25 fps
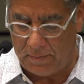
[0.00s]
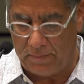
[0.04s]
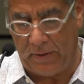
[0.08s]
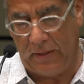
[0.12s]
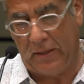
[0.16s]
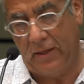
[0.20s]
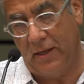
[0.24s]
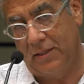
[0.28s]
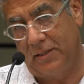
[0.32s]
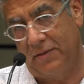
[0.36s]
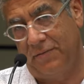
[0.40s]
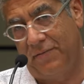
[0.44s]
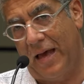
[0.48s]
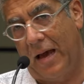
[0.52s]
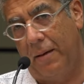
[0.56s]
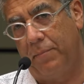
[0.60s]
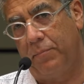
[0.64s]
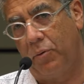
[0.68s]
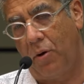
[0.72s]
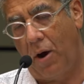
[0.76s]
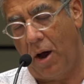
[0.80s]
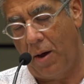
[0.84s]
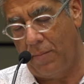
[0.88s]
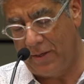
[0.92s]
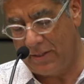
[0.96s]
because of
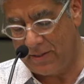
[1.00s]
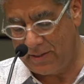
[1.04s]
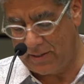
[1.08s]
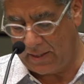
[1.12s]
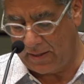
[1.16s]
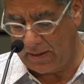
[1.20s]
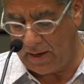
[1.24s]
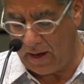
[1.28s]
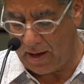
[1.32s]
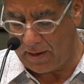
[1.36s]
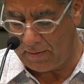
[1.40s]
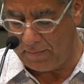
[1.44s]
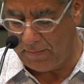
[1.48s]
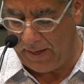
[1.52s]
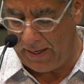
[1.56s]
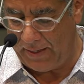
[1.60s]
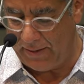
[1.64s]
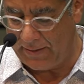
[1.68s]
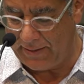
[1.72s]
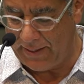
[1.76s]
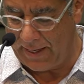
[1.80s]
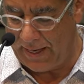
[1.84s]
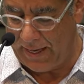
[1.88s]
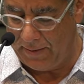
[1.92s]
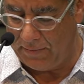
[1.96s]
that promise that God
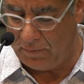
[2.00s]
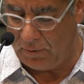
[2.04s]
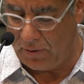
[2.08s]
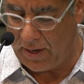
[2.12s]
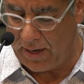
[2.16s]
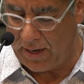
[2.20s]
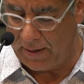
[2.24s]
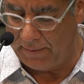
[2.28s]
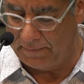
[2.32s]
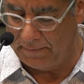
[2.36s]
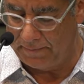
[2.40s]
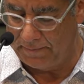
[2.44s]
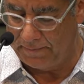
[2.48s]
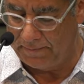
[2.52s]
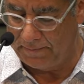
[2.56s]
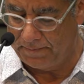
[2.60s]
made to Abraham